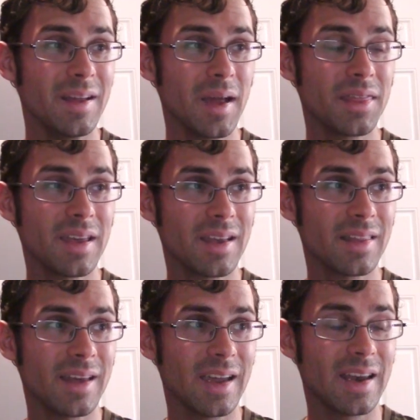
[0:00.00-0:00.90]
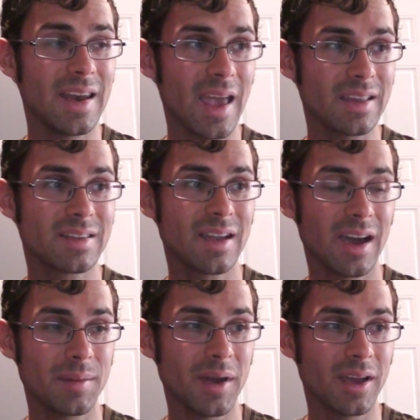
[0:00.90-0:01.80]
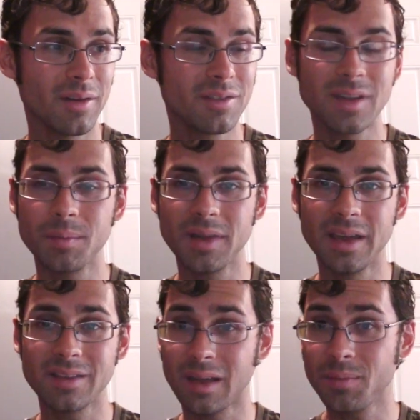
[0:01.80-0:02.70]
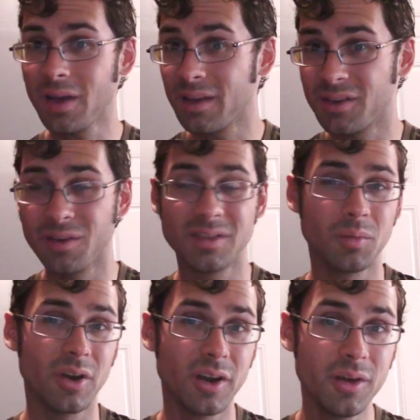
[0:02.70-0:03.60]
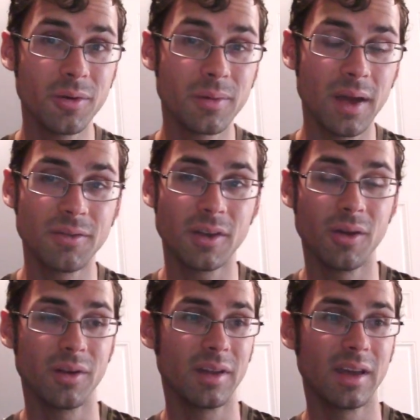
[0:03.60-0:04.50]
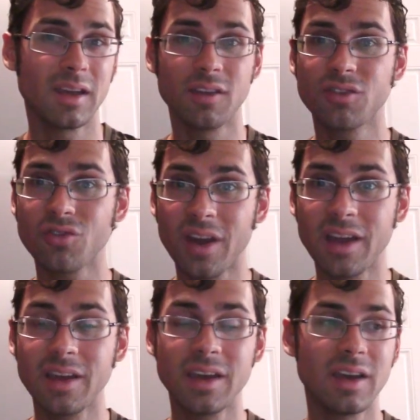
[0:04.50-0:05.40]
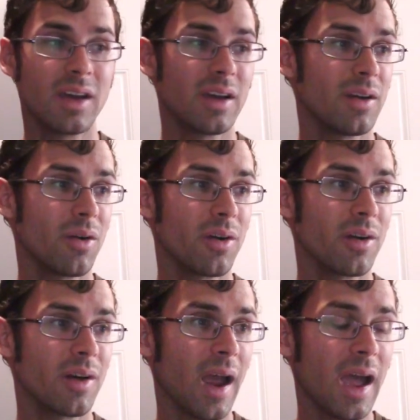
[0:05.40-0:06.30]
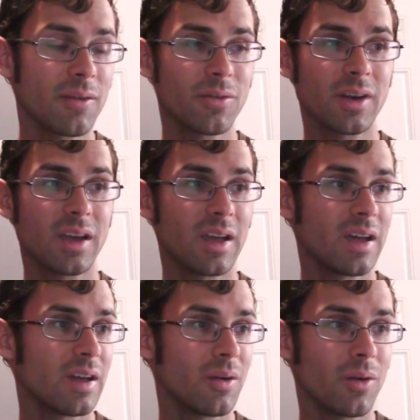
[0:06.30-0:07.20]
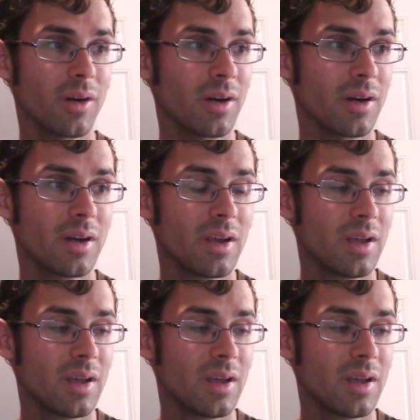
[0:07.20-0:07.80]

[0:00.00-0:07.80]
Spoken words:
I think like next time I go someplace, I probably have to go somewhere new. I have to go to like Australia or Africa or